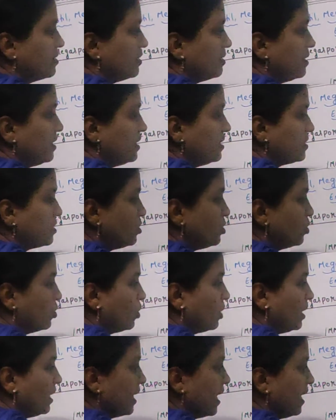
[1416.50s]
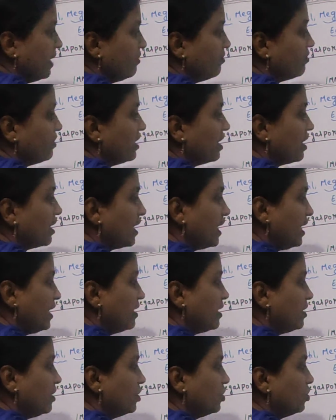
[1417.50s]
these nuclei will
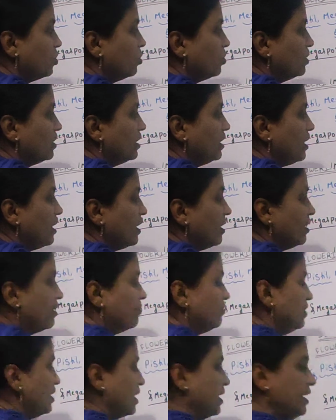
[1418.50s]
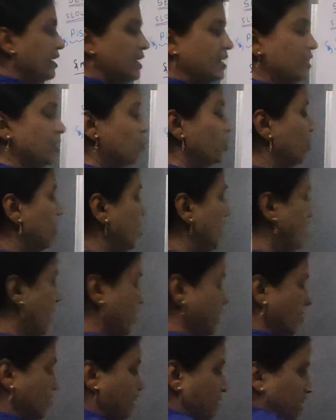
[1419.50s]
again undergo.
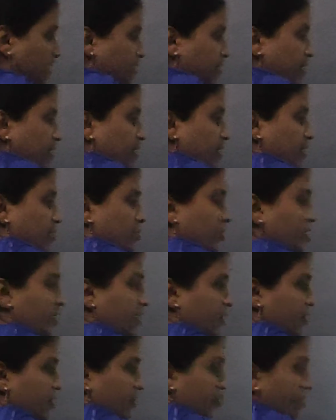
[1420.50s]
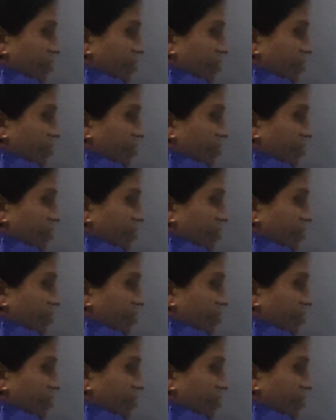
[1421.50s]
I'll write down here.